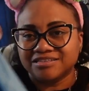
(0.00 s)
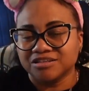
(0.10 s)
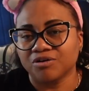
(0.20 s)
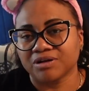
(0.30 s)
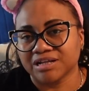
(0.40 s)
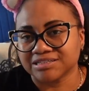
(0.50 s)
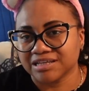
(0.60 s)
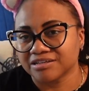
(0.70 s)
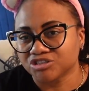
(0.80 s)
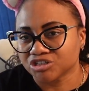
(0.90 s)
slogan I
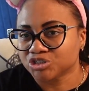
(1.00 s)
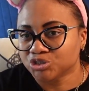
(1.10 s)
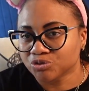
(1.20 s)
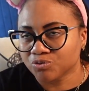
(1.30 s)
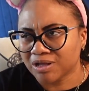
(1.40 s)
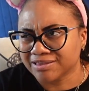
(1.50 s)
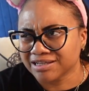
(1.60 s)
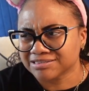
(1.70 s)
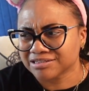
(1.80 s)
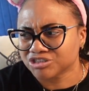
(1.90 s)
said just I think
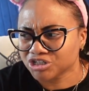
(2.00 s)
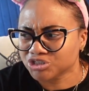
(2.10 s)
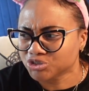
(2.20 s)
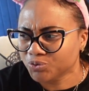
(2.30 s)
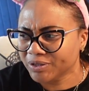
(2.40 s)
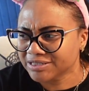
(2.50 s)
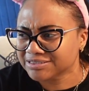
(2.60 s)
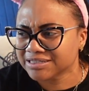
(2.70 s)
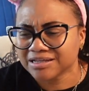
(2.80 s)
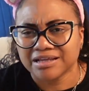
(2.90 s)
it says just do
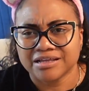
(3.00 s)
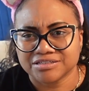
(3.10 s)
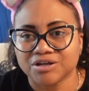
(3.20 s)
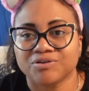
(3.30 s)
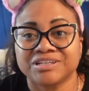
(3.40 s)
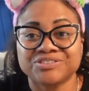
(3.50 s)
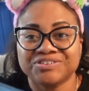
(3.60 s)
it. So this